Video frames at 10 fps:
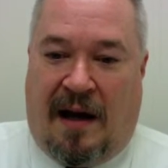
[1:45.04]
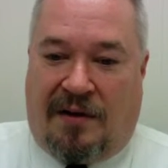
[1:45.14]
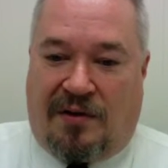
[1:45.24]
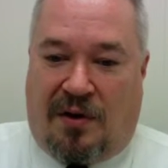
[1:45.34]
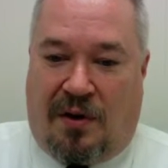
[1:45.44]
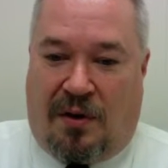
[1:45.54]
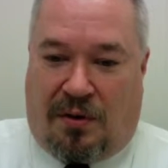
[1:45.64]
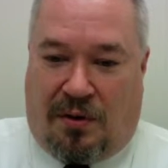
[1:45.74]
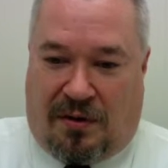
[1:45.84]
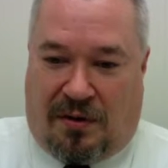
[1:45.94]
as
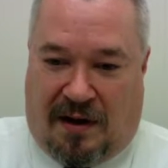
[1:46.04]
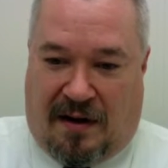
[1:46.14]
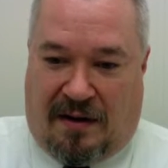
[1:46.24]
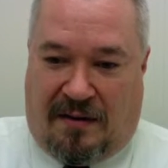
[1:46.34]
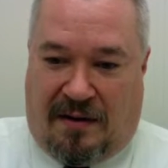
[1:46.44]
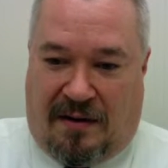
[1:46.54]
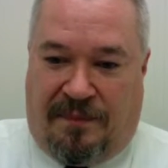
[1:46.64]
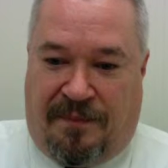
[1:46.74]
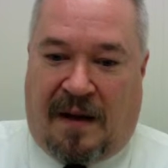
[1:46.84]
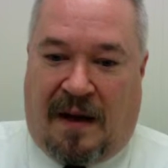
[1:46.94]
$1,300.
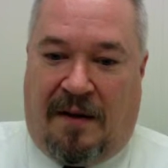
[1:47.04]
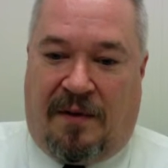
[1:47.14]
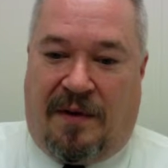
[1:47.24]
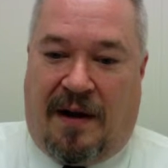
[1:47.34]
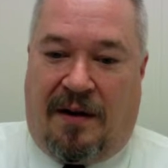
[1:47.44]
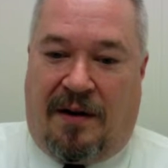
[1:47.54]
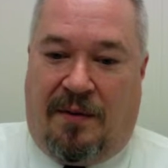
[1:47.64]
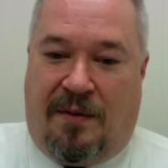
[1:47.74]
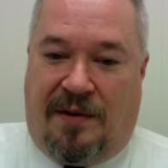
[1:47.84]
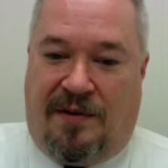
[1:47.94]
And from there,
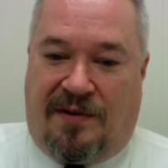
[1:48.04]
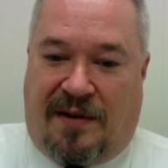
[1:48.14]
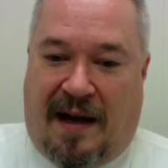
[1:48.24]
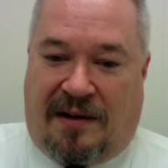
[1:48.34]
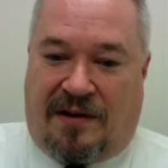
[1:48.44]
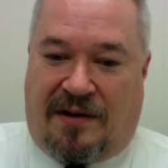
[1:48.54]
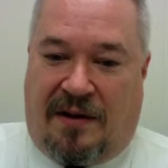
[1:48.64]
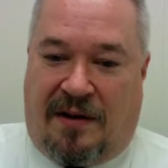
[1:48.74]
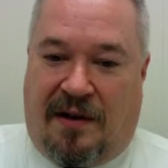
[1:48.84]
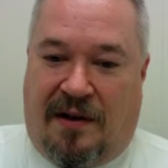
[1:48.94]
you would use the tax
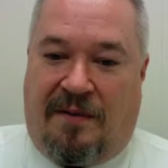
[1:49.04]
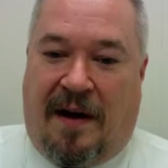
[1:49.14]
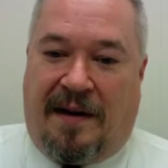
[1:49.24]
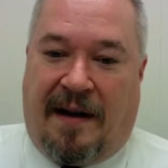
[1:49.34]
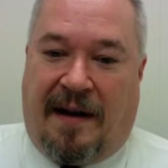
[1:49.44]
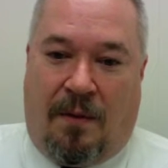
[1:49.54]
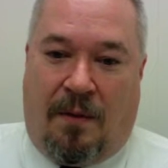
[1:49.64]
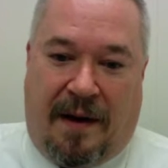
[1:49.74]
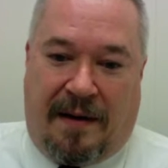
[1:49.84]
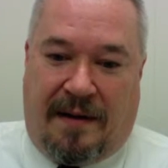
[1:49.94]
chart to go find out
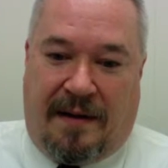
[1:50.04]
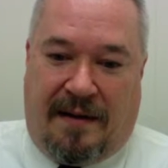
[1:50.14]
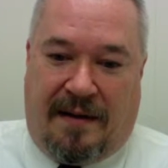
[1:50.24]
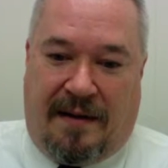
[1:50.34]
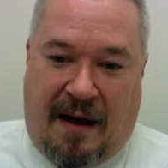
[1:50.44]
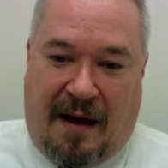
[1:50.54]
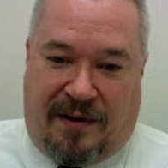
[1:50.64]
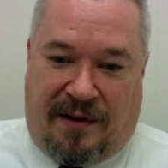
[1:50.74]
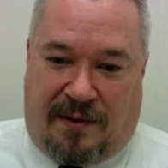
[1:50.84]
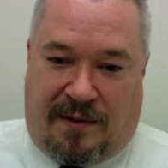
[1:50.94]
what the net
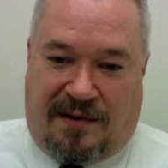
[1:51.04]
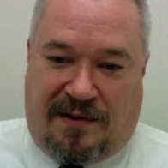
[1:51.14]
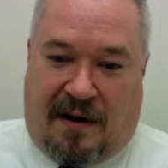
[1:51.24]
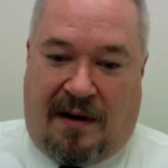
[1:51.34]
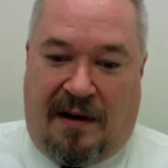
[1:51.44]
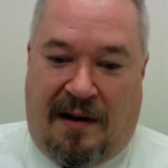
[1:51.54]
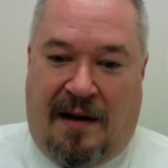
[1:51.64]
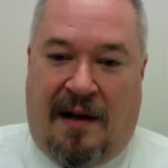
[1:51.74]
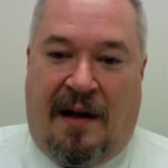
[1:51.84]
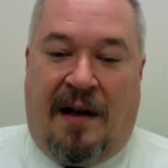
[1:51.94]
resources are.
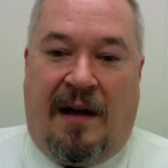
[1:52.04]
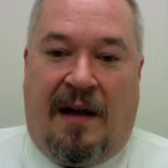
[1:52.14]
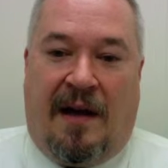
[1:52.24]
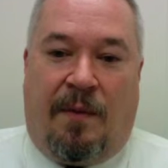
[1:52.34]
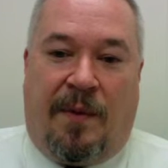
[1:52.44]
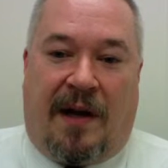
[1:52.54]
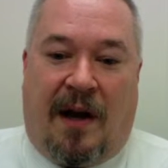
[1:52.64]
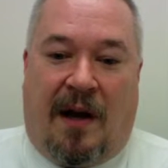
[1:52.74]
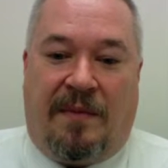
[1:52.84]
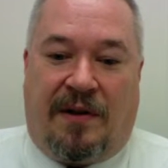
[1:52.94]
And when we
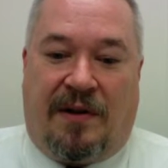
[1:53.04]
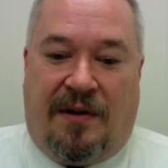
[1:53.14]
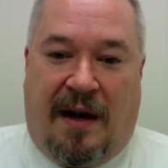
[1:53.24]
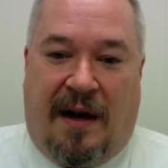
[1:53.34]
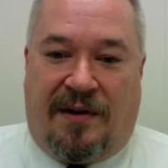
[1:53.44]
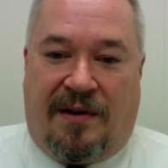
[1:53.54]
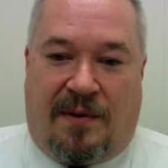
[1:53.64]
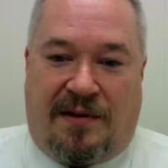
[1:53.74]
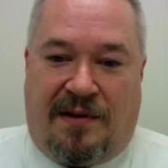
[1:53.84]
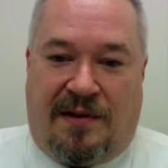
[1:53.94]
come to net
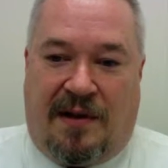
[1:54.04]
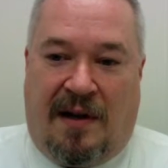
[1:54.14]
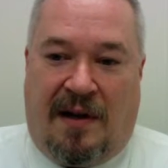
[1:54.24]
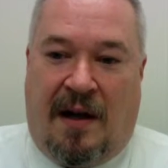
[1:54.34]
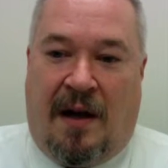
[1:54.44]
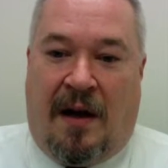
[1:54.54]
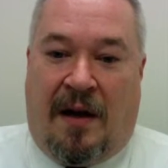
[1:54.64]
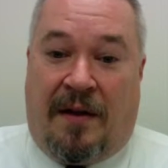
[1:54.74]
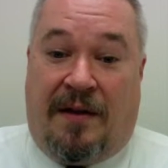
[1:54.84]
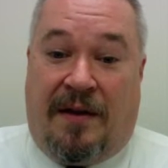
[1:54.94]
resources,
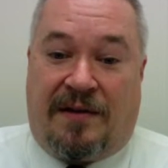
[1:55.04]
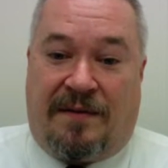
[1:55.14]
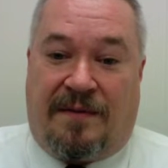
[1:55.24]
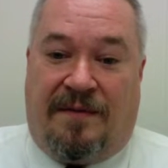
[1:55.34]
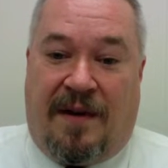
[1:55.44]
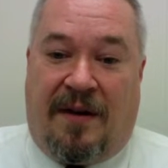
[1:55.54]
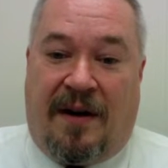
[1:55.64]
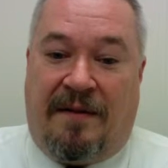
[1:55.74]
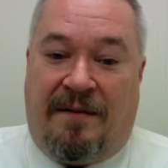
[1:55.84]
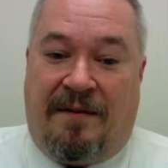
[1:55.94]
there's
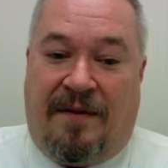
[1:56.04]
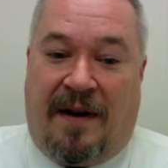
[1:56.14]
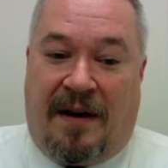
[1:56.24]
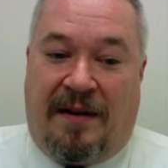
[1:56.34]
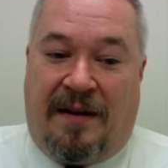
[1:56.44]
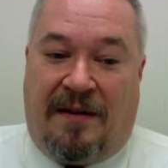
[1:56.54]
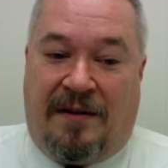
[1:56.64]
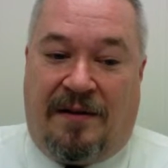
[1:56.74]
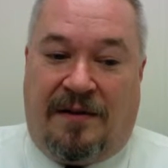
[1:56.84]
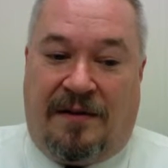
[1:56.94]
very, very
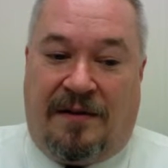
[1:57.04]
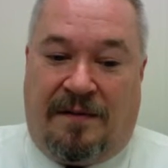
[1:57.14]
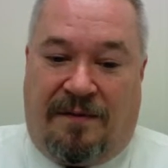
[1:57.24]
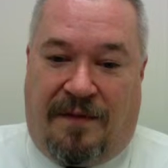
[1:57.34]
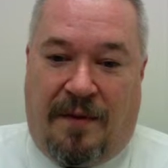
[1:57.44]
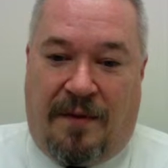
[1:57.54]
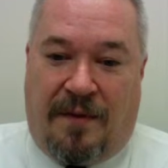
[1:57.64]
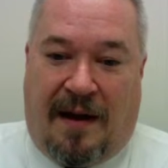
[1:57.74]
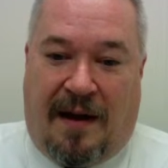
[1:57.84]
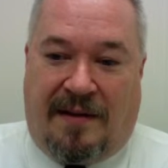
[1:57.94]
few
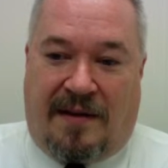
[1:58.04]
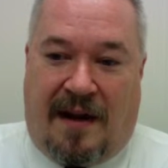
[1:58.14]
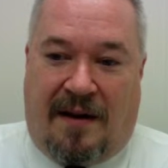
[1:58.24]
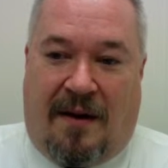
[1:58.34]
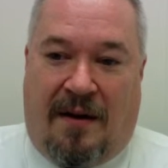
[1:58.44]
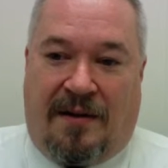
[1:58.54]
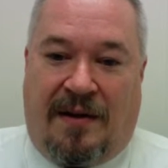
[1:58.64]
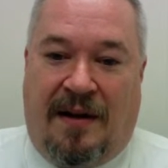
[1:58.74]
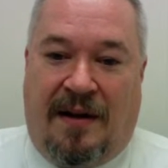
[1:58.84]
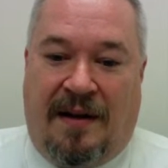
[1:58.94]
things that
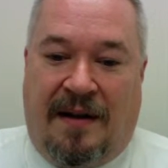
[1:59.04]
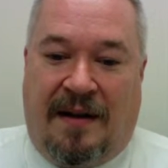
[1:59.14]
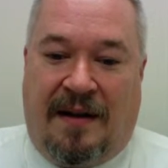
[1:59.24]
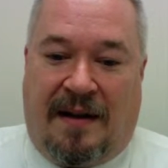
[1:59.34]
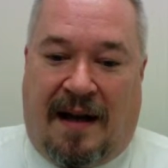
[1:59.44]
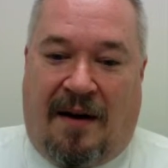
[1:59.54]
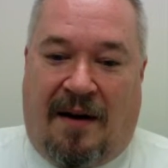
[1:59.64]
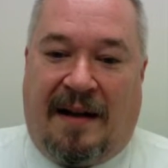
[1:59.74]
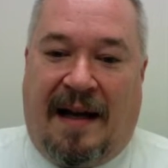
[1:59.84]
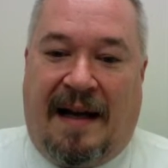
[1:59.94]
aren't
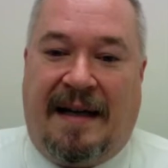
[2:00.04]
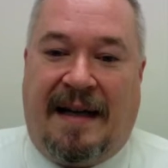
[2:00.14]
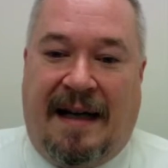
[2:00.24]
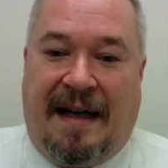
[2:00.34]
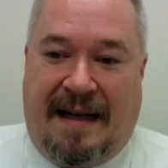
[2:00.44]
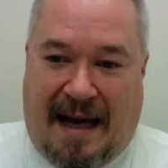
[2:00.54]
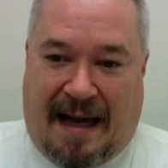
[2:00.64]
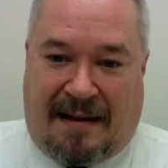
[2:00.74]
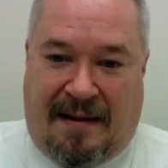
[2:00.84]
calculated in net.